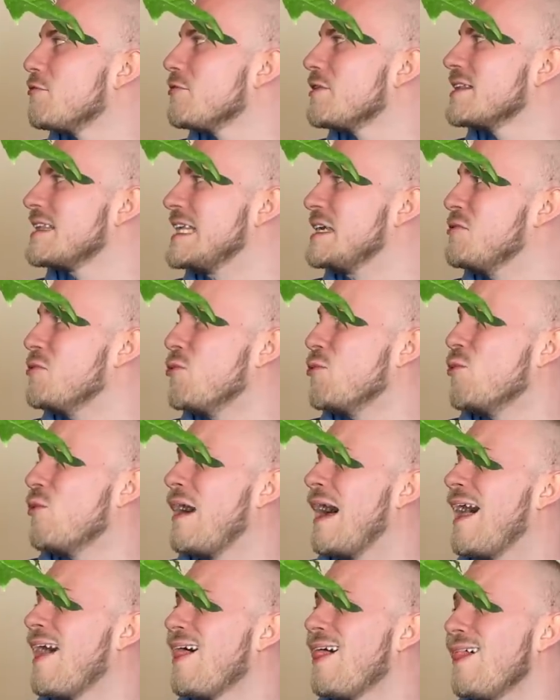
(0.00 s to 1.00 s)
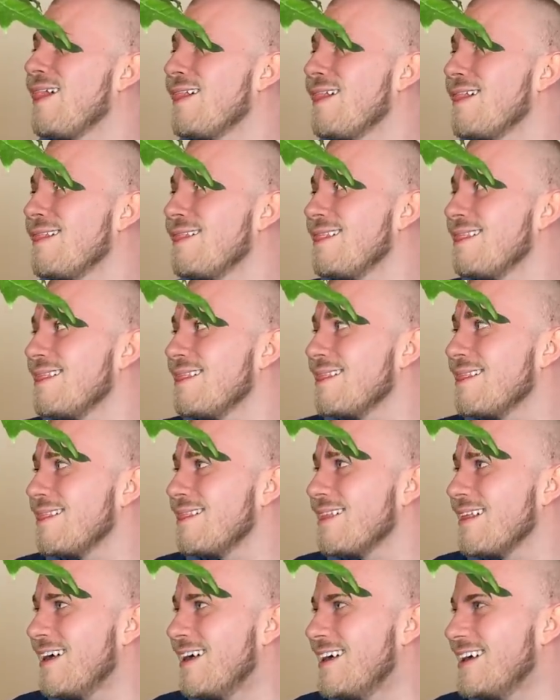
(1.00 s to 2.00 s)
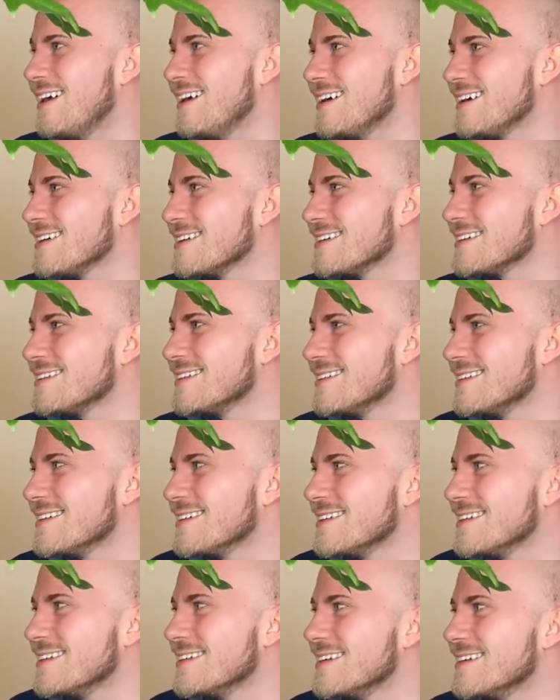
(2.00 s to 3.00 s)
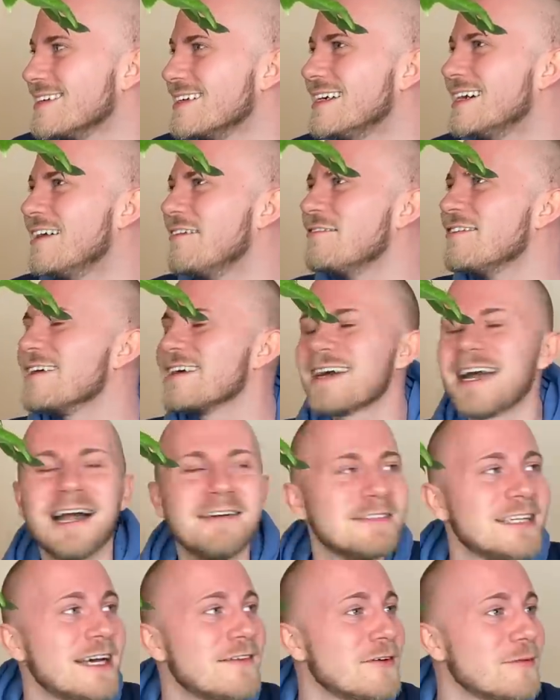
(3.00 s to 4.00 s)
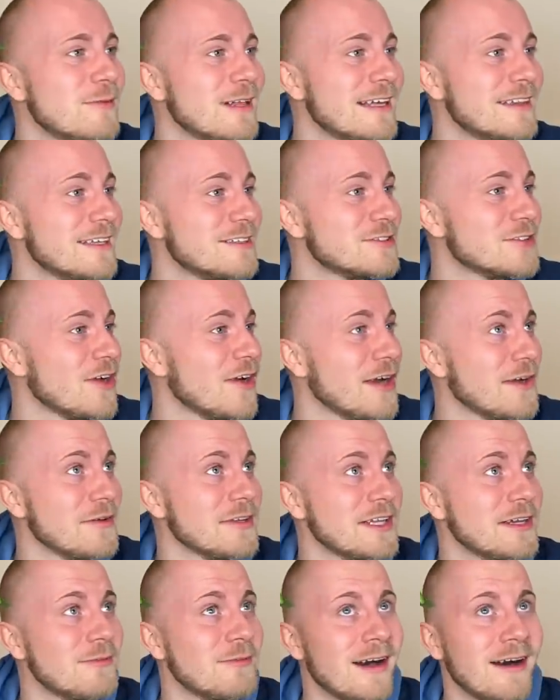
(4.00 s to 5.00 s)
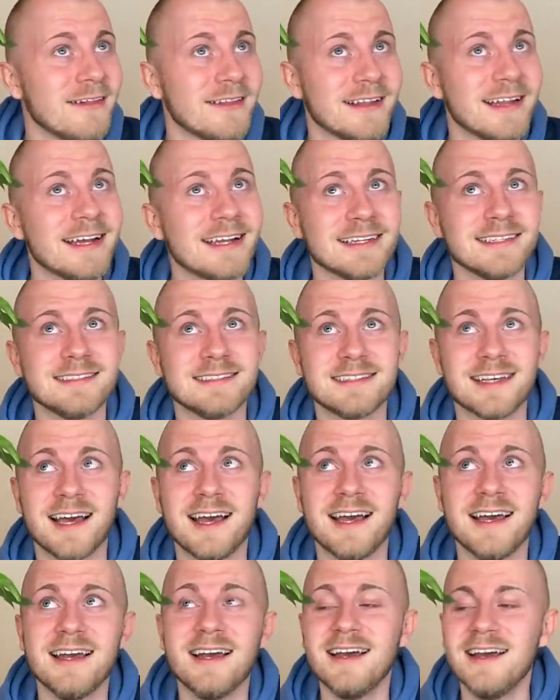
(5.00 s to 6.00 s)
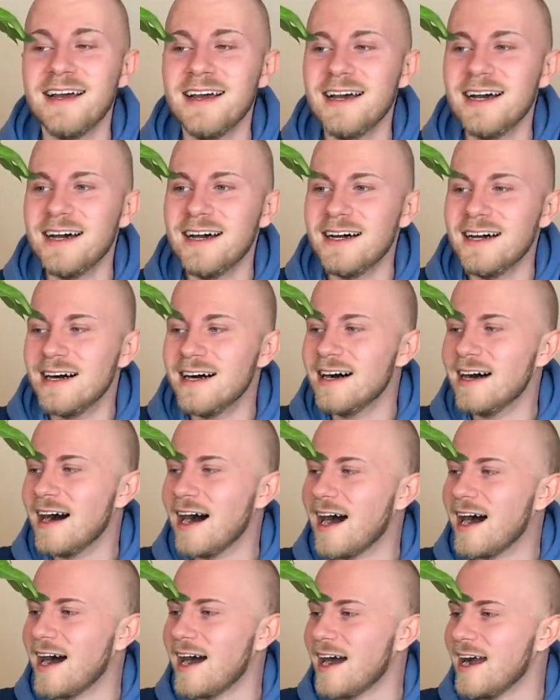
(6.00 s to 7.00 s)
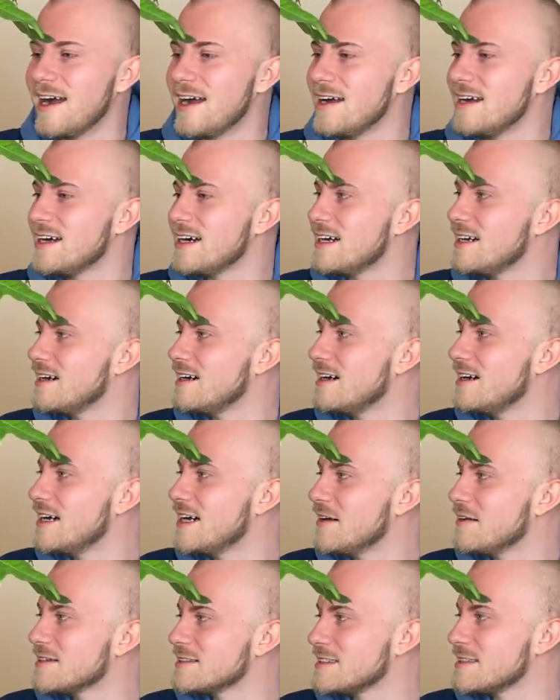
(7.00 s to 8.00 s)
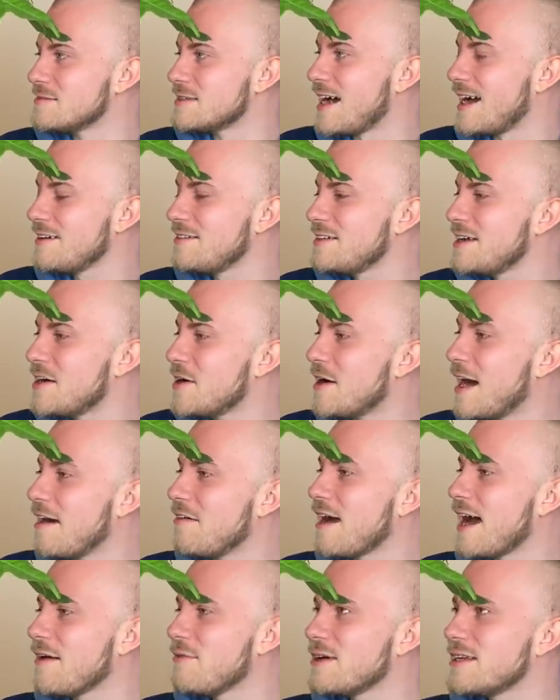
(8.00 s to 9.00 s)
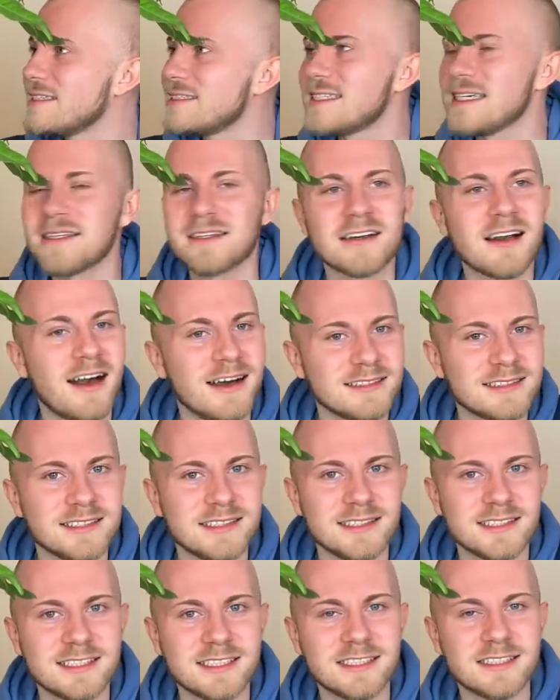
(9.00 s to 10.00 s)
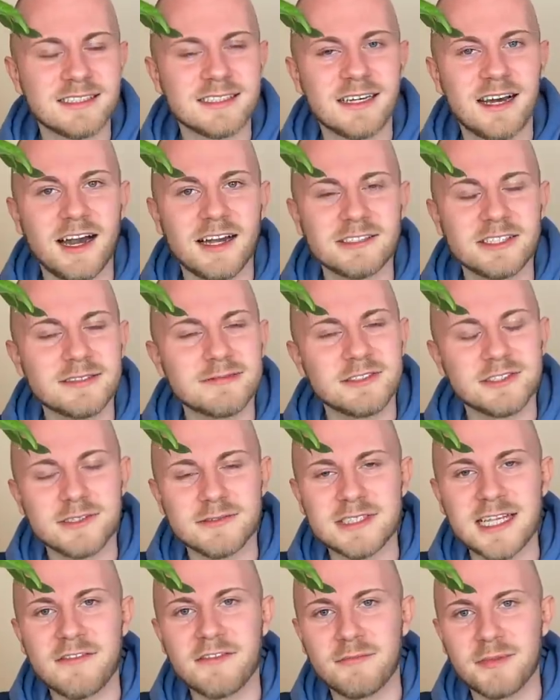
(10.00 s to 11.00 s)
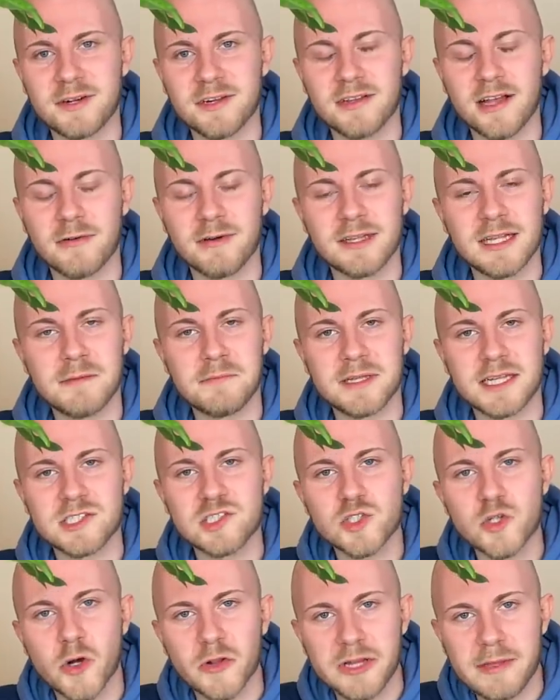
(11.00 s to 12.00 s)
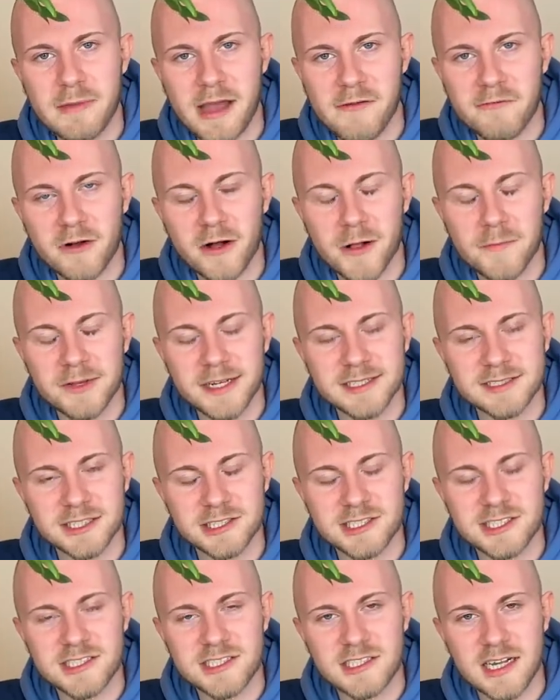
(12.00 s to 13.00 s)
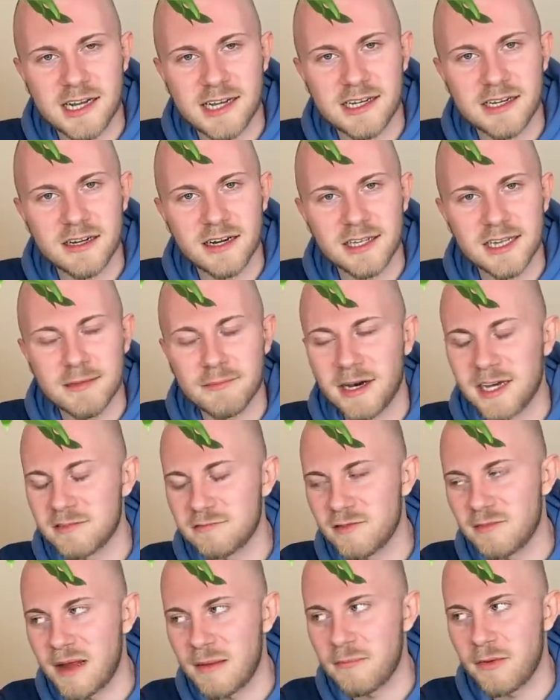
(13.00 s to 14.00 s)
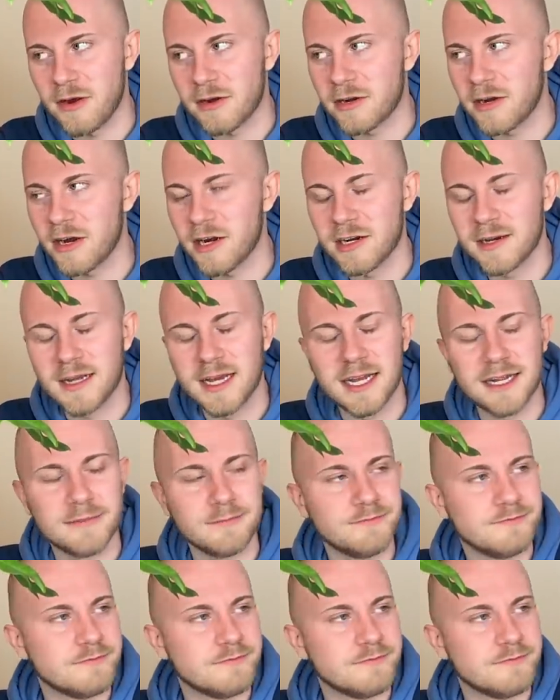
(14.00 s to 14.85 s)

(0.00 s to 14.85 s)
really well, I feel like I have to have a plant that's growing really well that I can say I... Wasn't, I don't know. I, I want to say the Costus. I just wish I was having better luck with it, but that's totally my fault because I just stuck it on the bottom of my bar cart, and